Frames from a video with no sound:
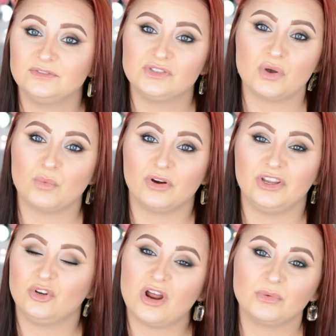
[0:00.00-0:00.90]
don't worry,
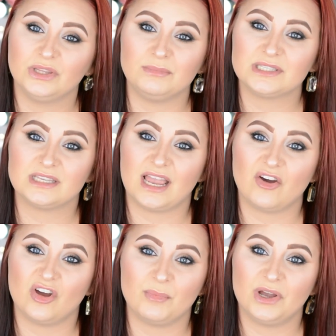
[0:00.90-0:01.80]
you're not really missing
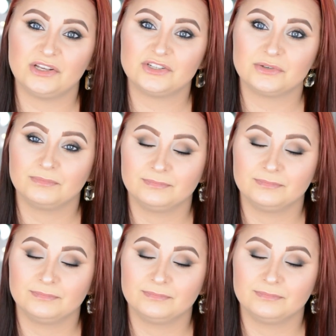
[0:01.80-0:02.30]
out on much.